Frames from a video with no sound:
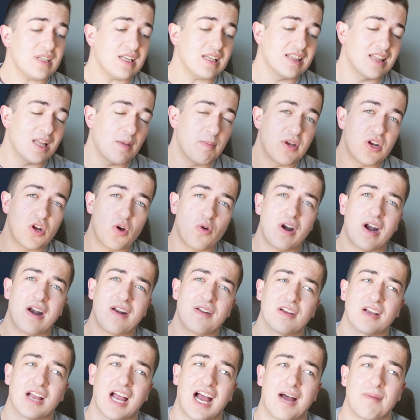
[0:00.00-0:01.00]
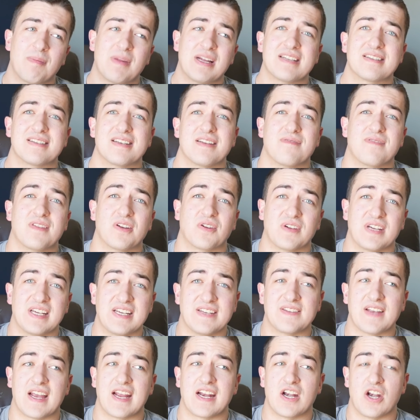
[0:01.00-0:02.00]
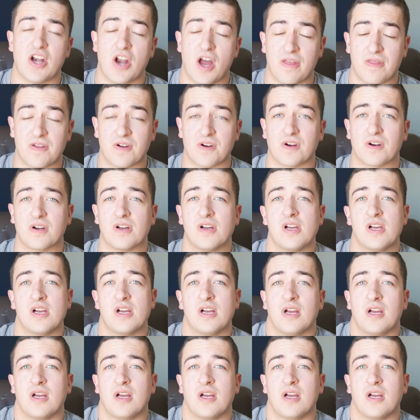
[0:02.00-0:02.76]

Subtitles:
Let me know down in the comments if there is another